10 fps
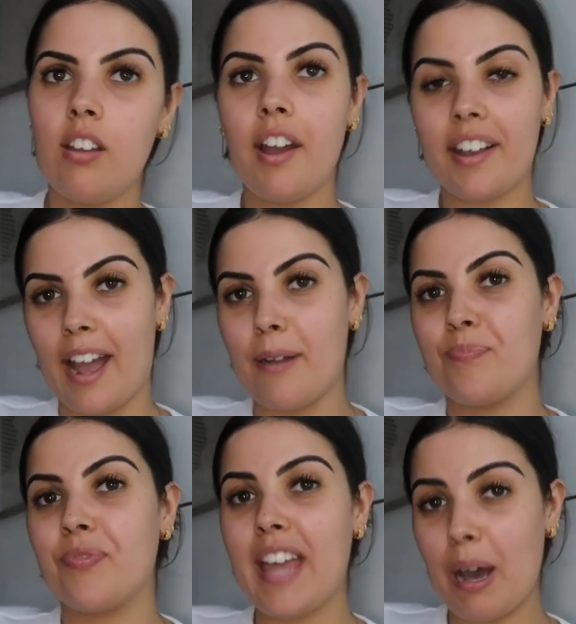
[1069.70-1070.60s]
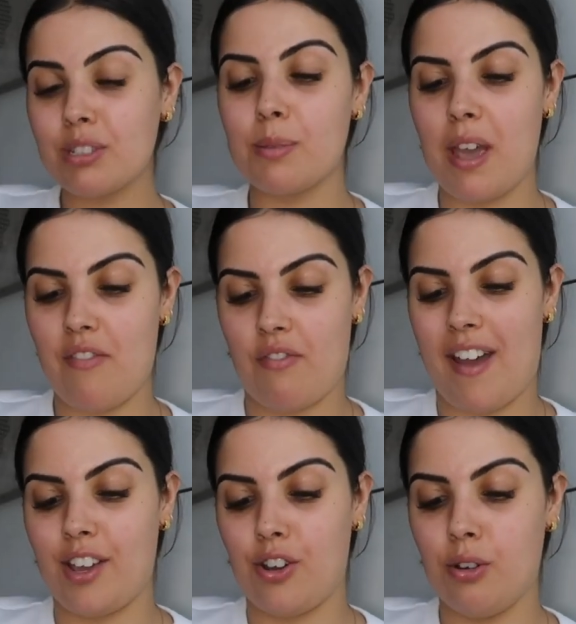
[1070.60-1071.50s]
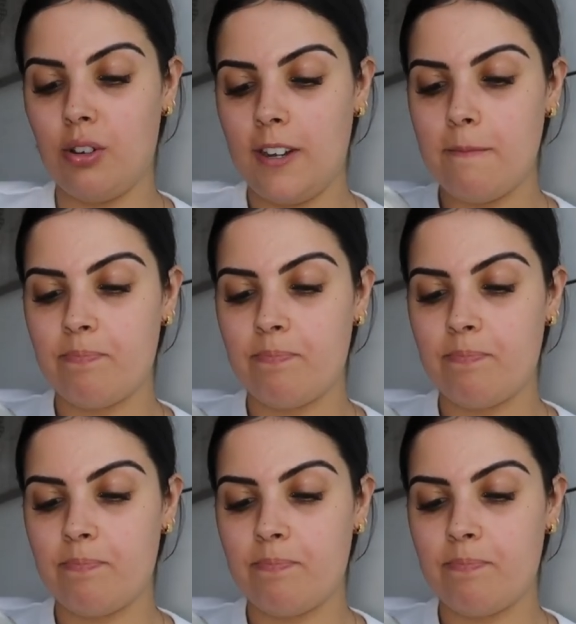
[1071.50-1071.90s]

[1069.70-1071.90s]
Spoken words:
Okay, that was a bit of a fail.